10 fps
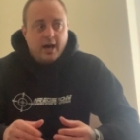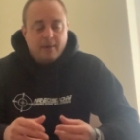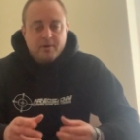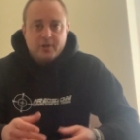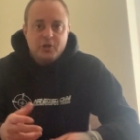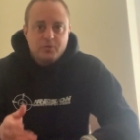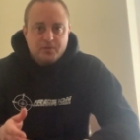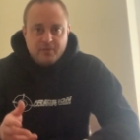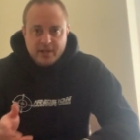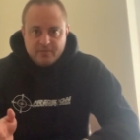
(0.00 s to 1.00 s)
I'm not a huge
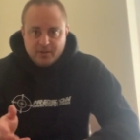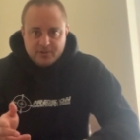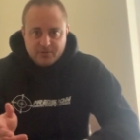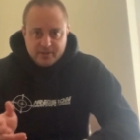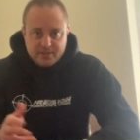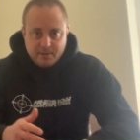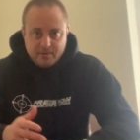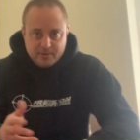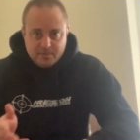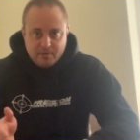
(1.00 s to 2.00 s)
fan of altering
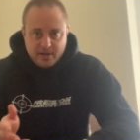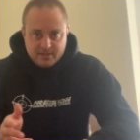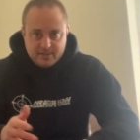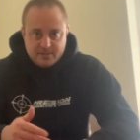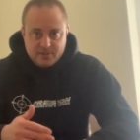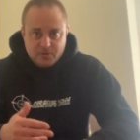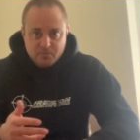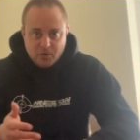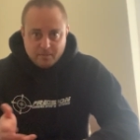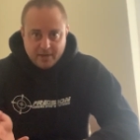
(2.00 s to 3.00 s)
tempos and pauses to do
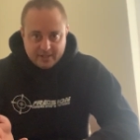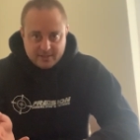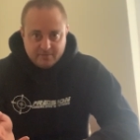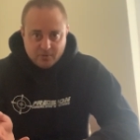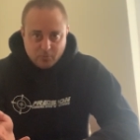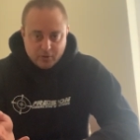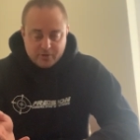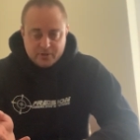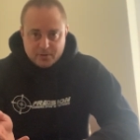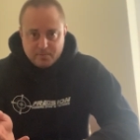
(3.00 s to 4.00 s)
more max effort
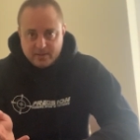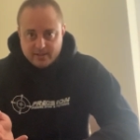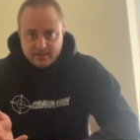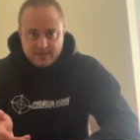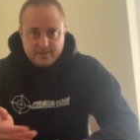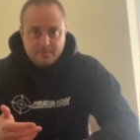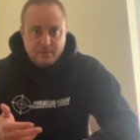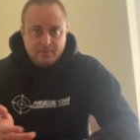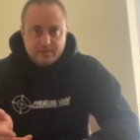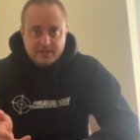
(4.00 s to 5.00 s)
work, just because
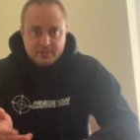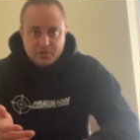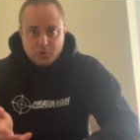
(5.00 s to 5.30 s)
people tend to